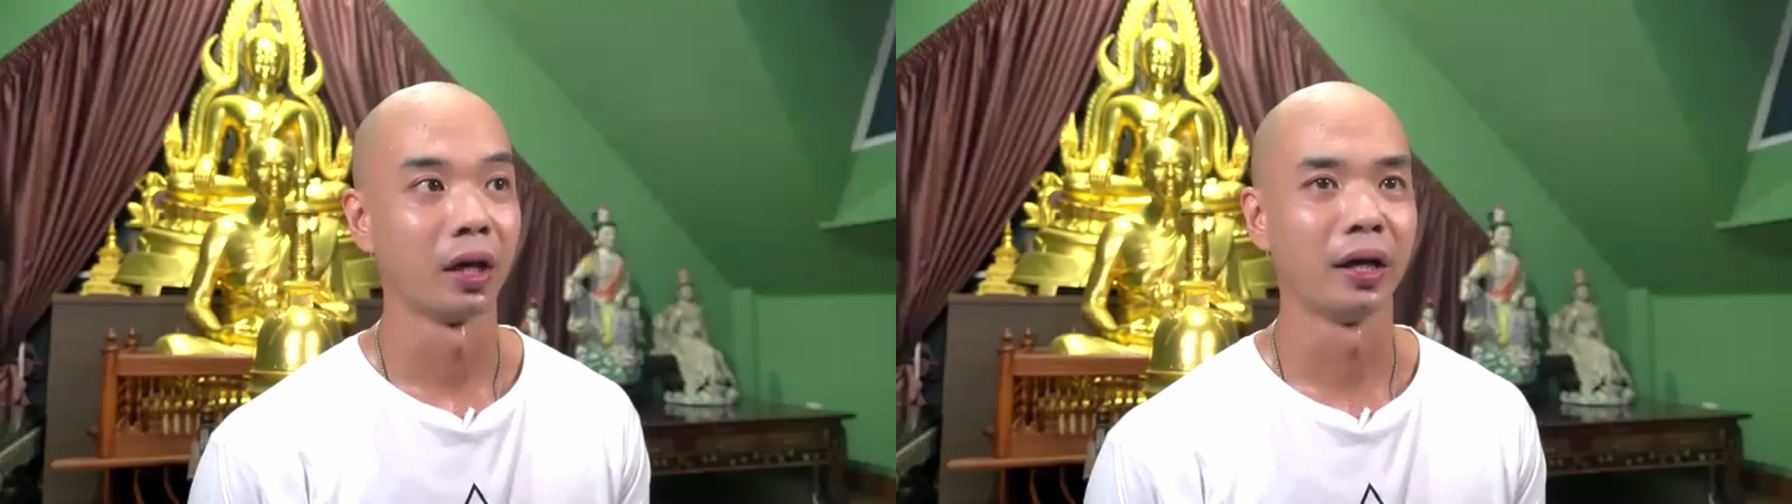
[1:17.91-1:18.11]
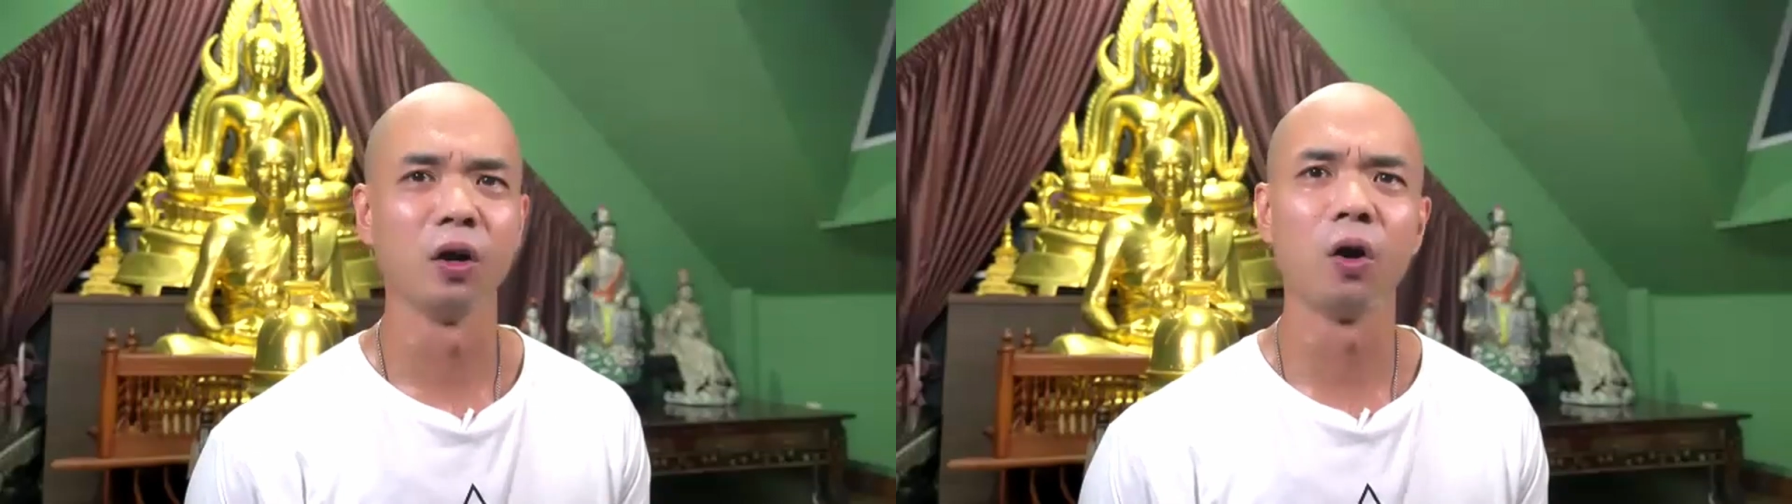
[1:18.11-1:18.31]

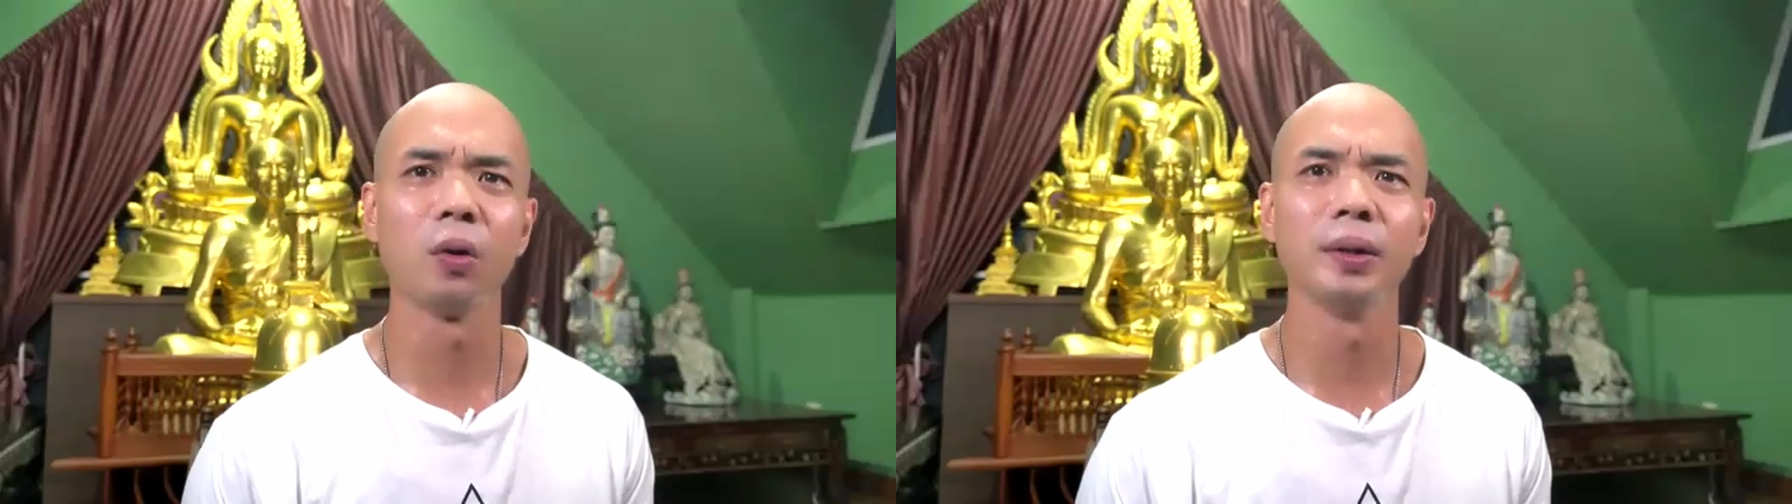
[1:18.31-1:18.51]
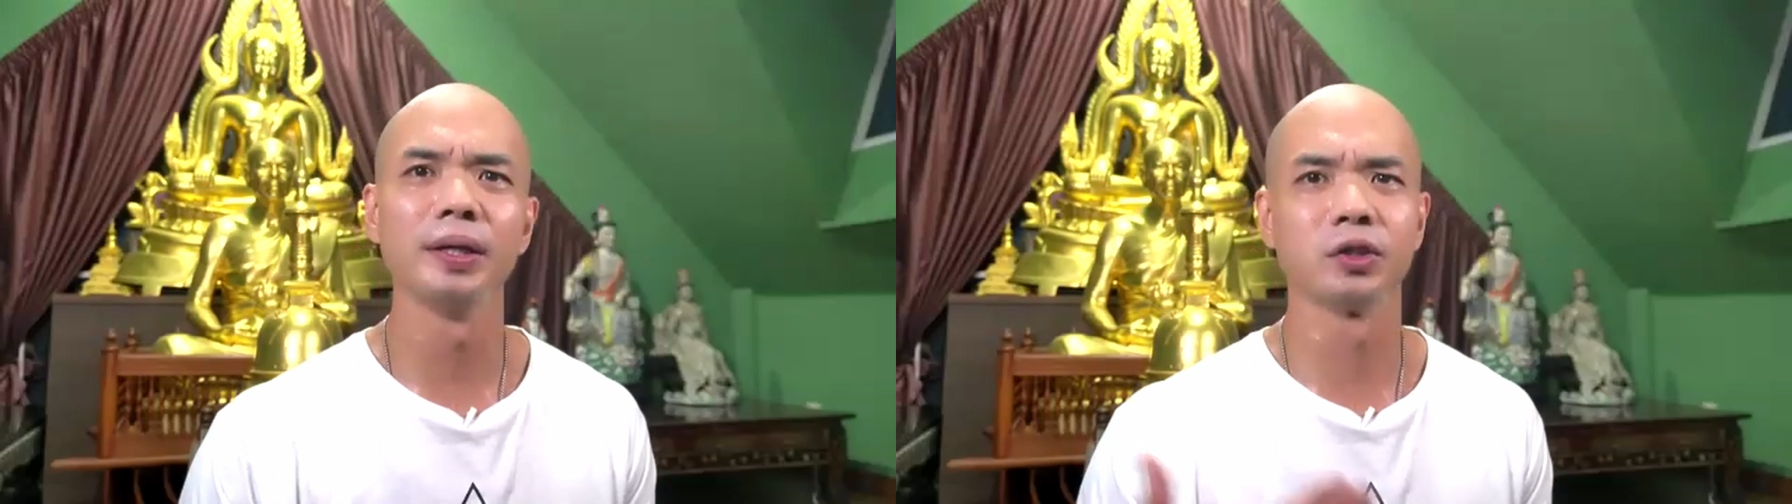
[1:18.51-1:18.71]
And it
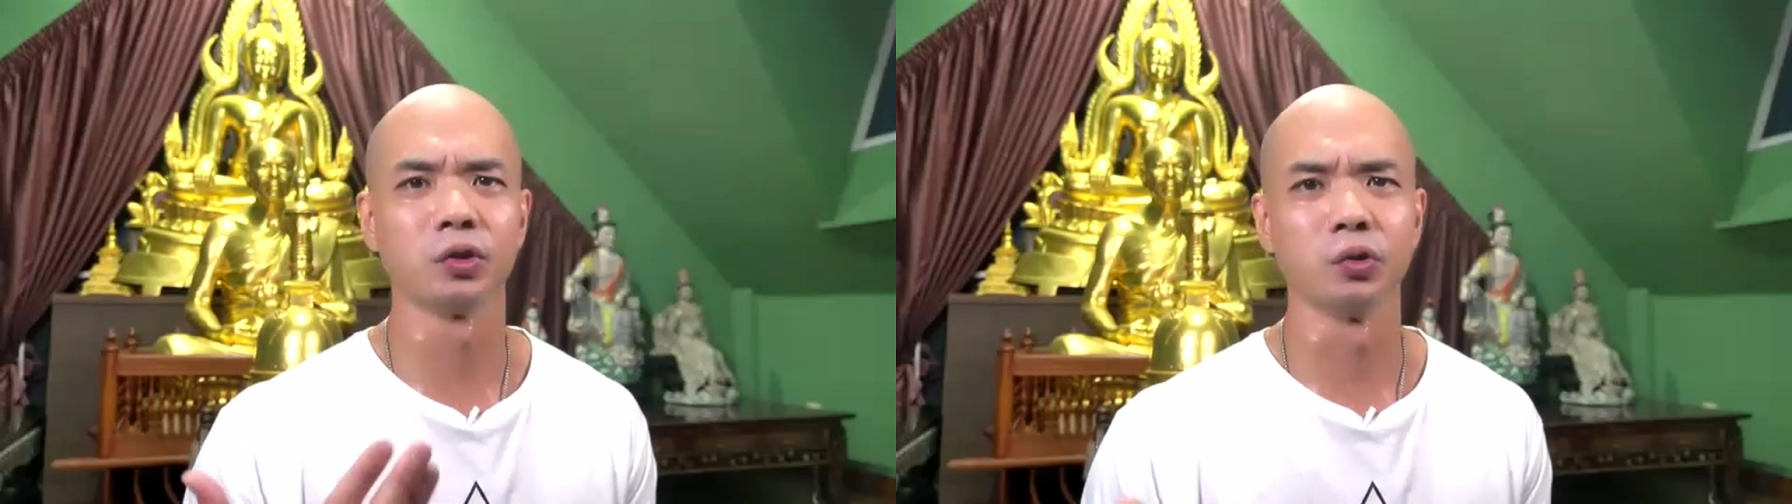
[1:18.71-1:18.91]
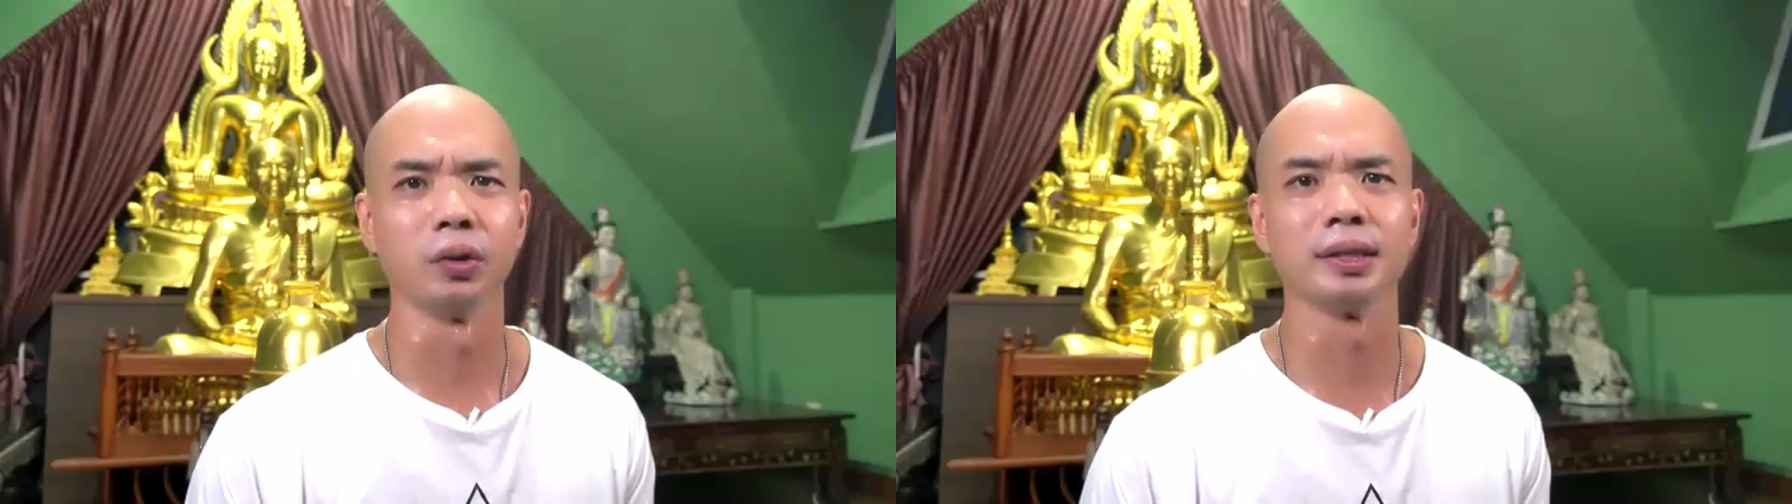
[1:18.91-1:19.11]
all leads
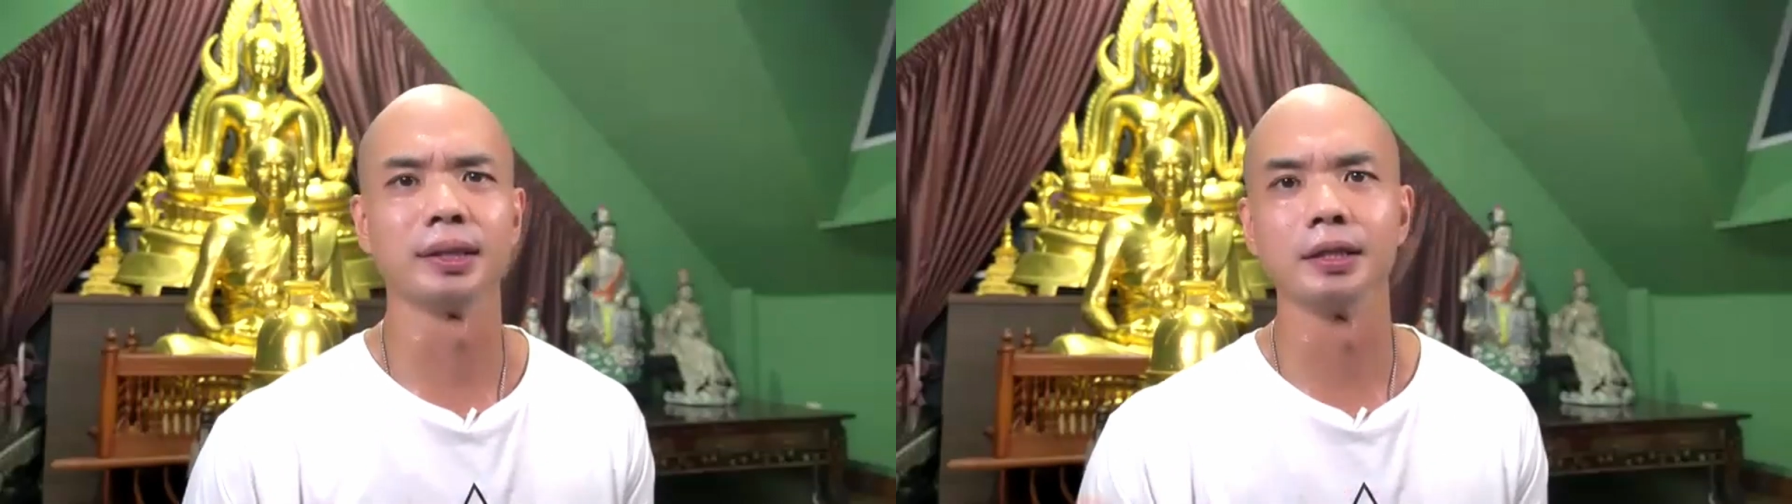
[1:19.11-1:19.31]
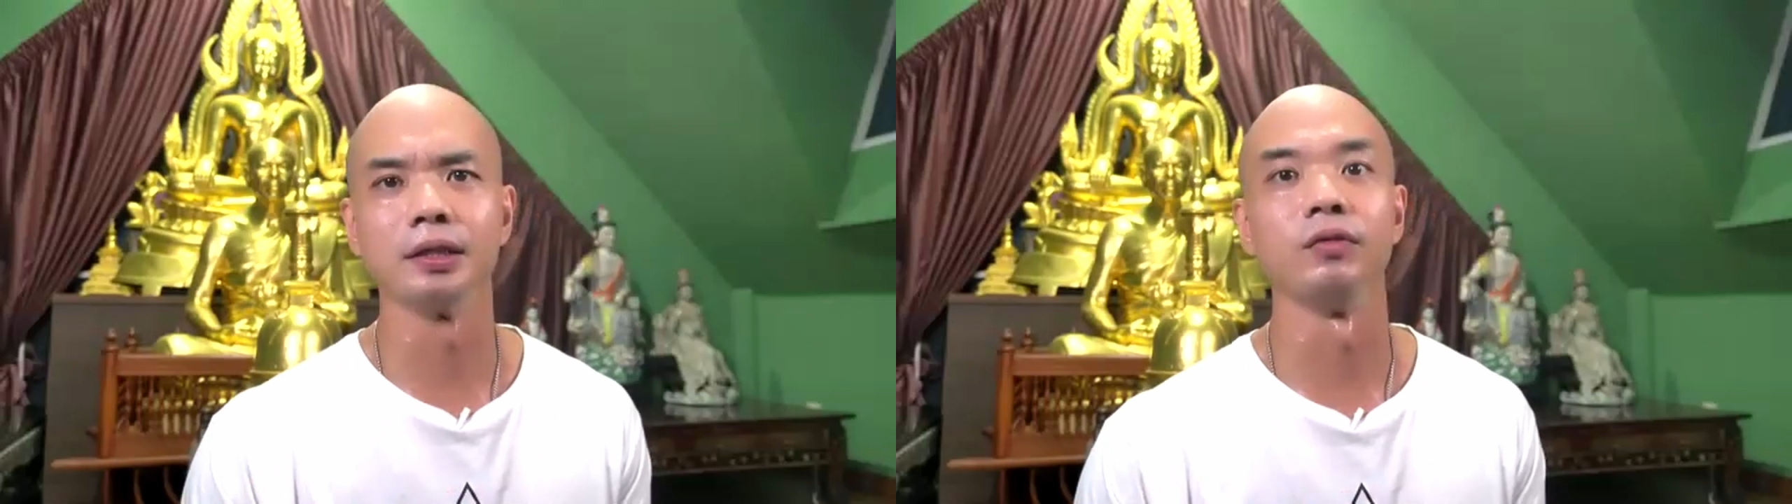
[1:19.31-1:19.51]
to a
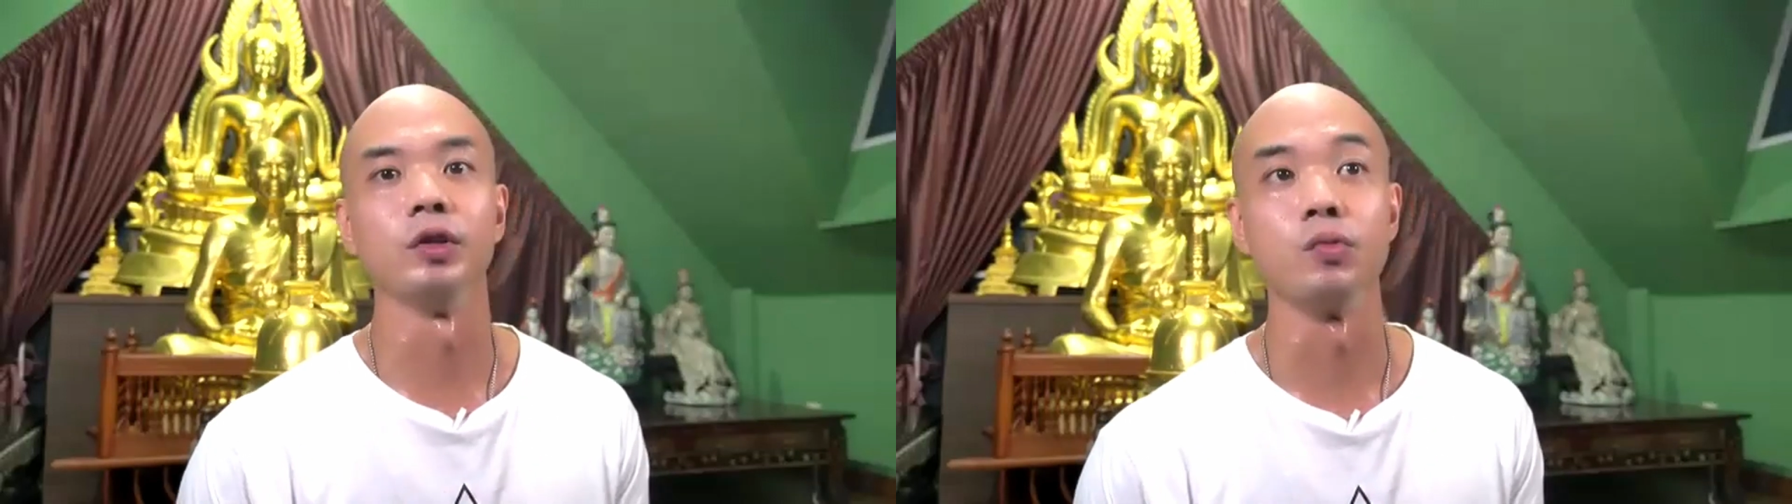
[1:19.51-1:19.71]
sense of